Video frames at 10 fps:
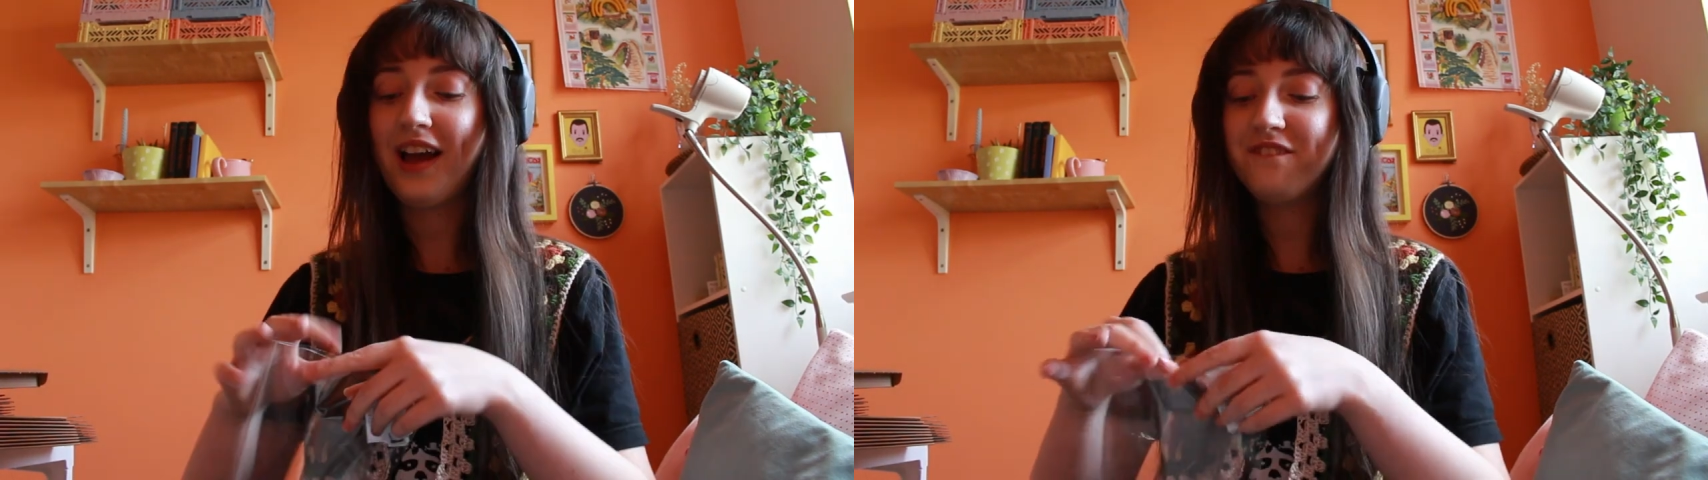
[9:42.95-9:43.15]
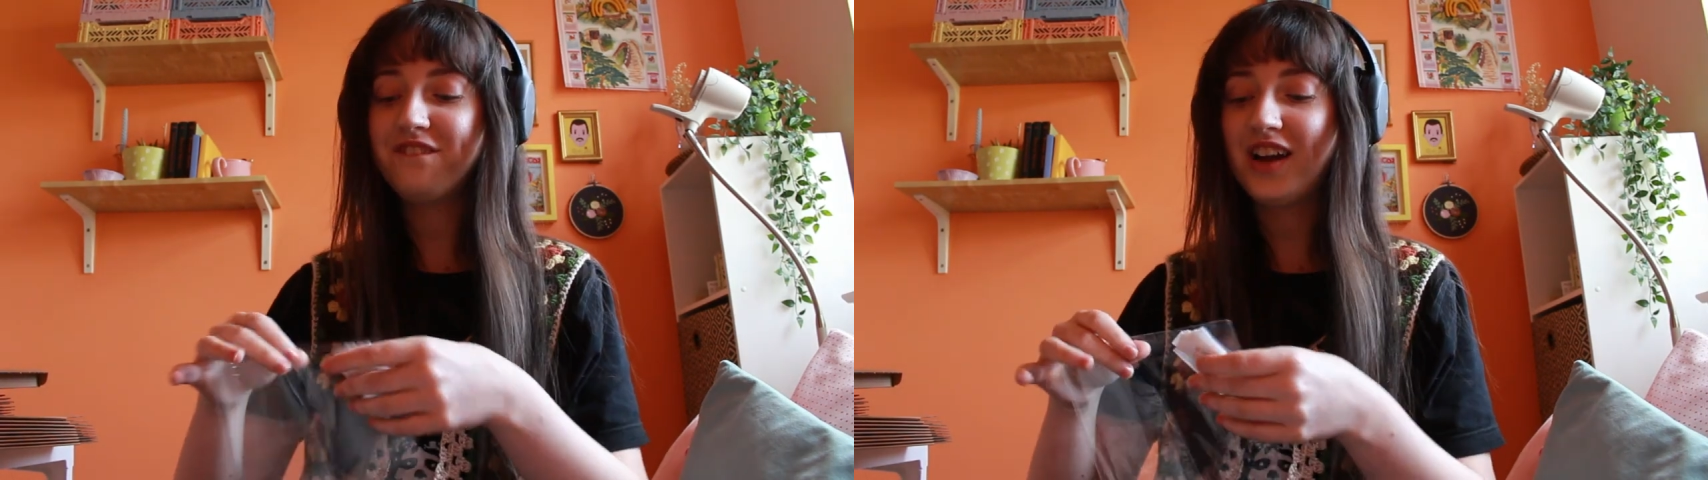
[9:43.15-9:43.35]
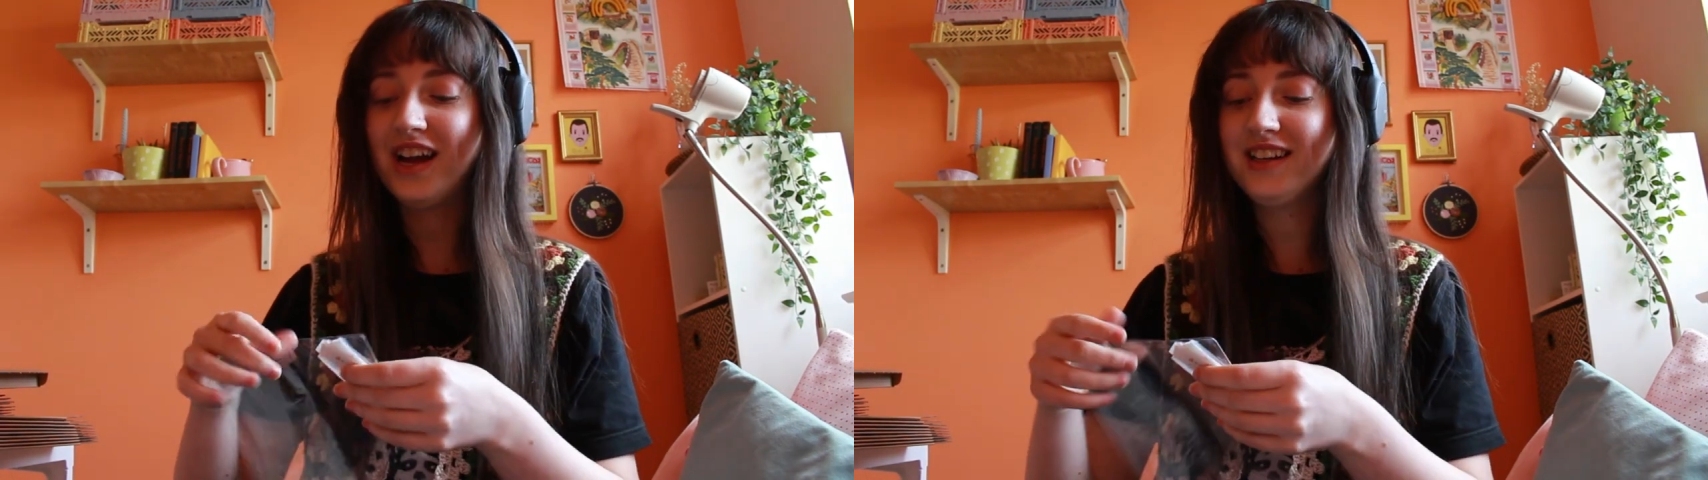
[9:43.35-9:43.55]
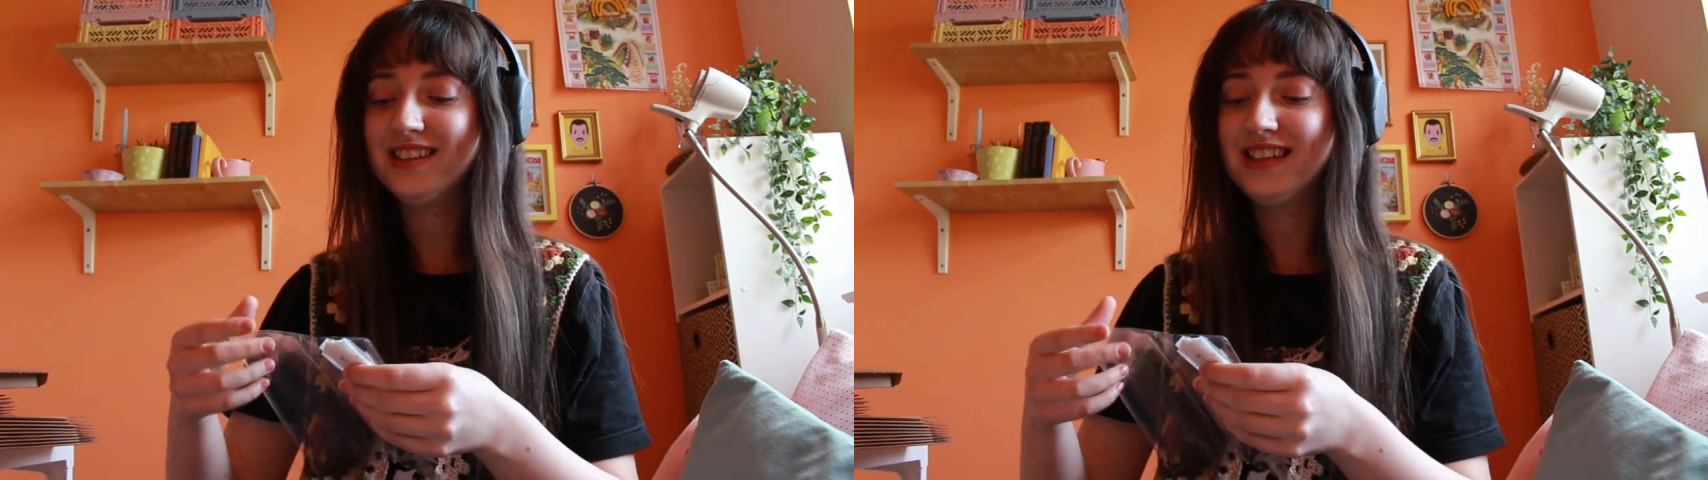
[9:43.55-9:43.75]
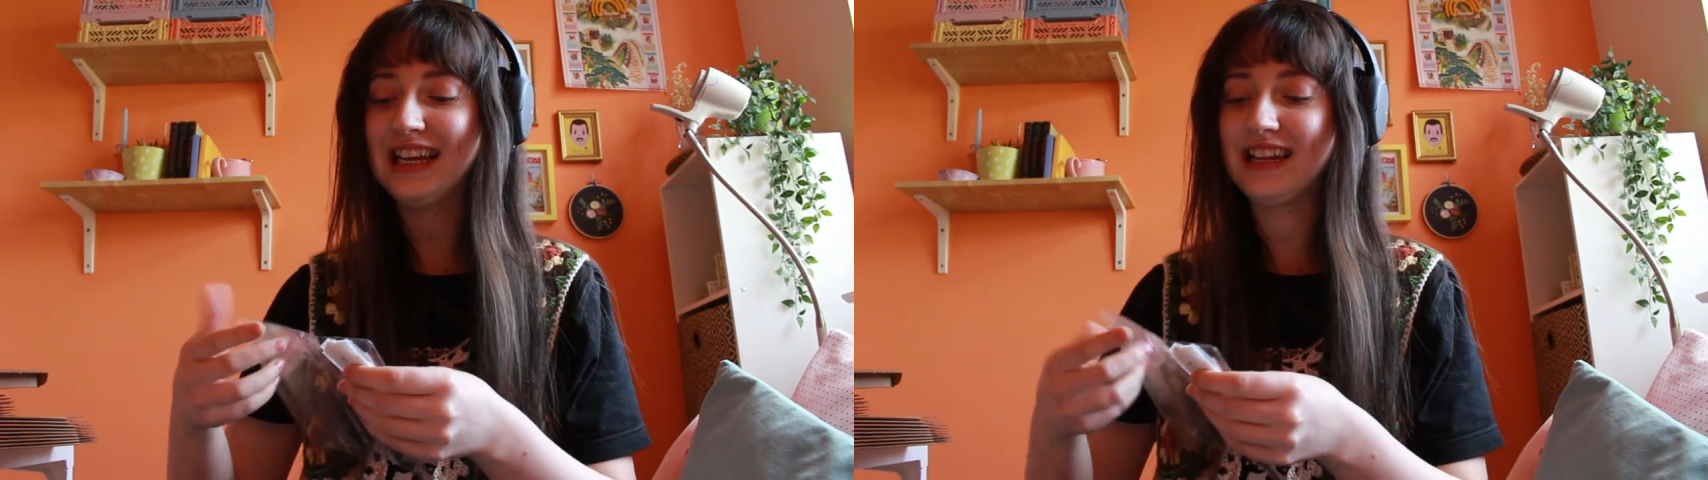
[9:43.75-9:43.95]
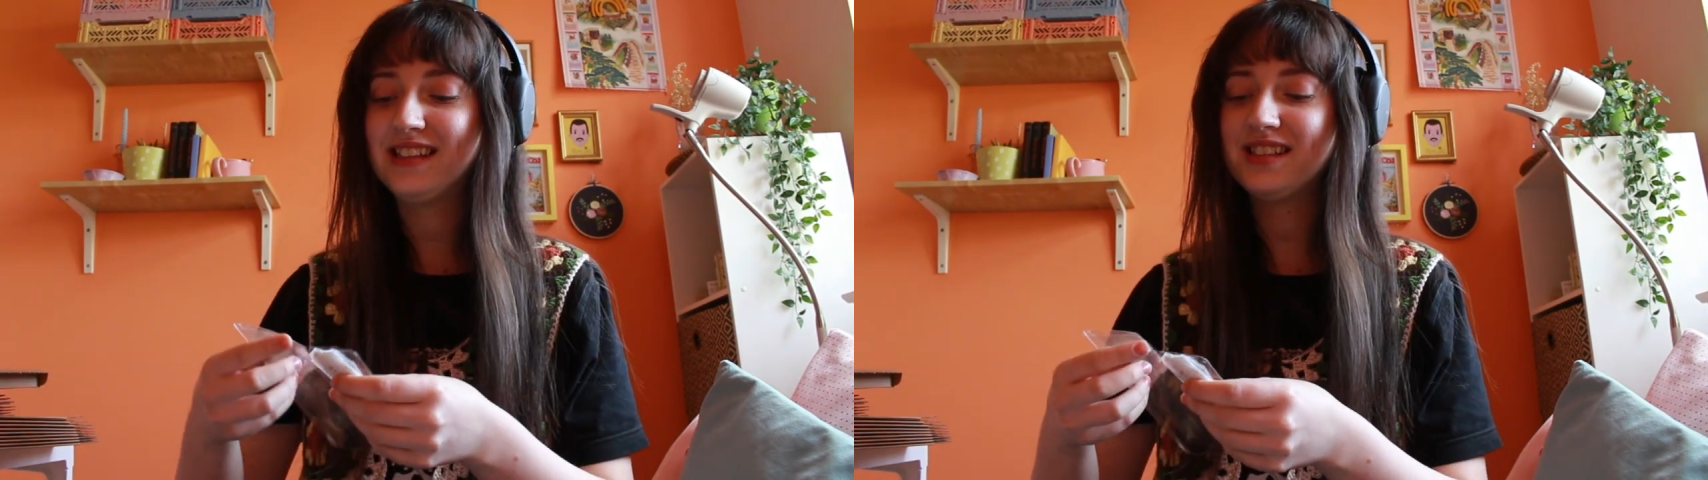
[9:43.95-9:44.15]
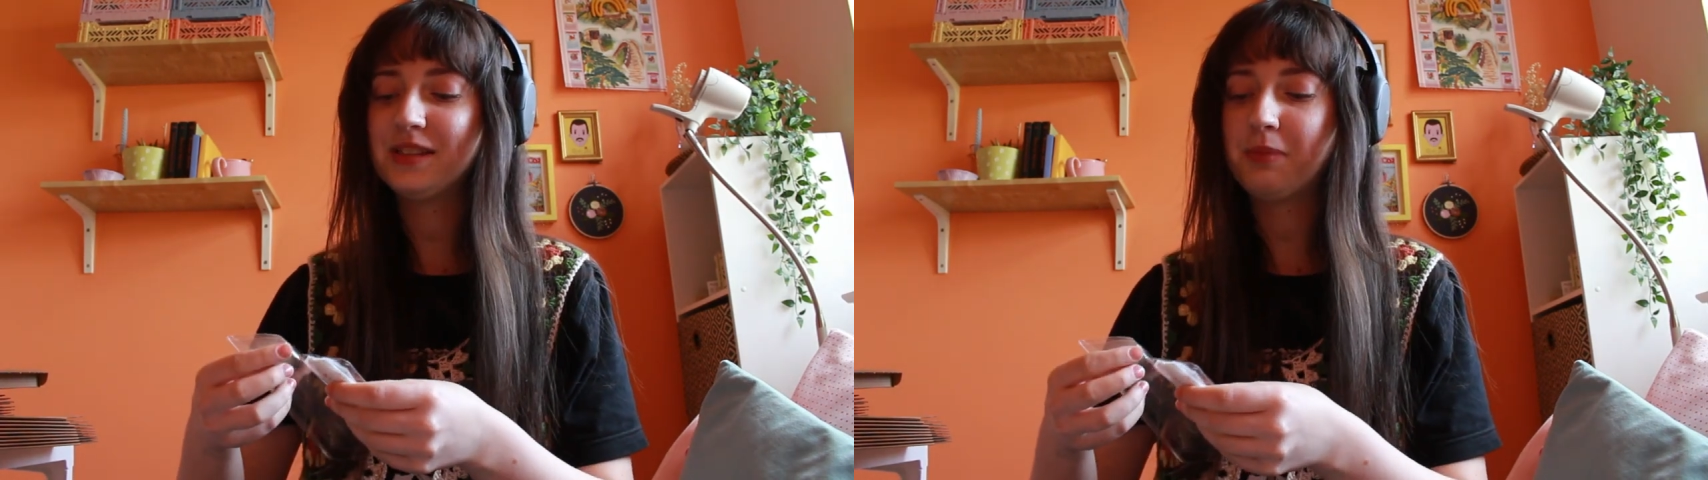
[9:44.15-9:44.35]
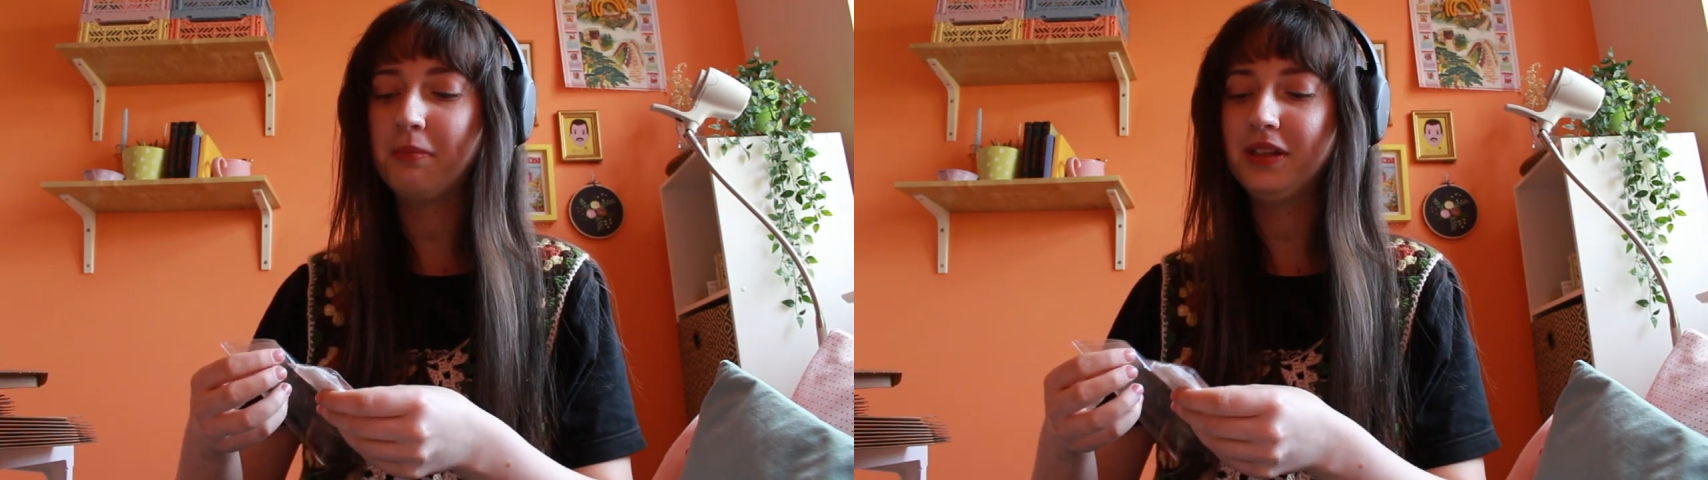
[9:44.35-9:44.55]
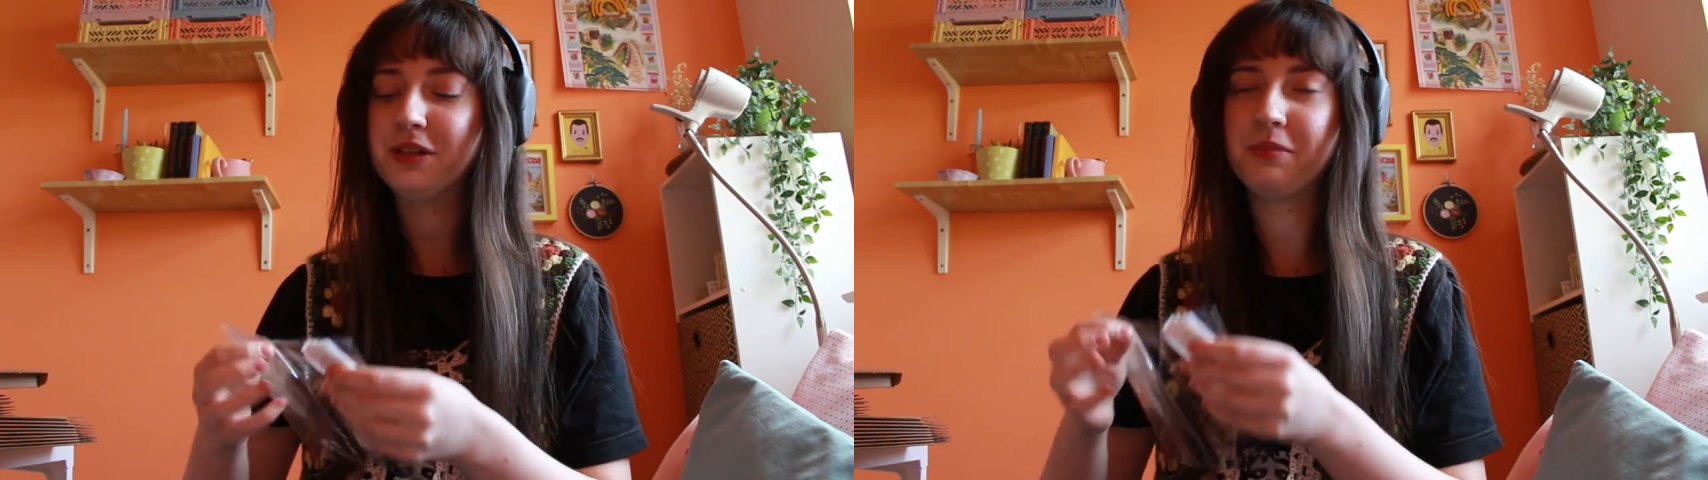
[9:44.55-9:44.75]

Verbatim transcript: And finally, this is probably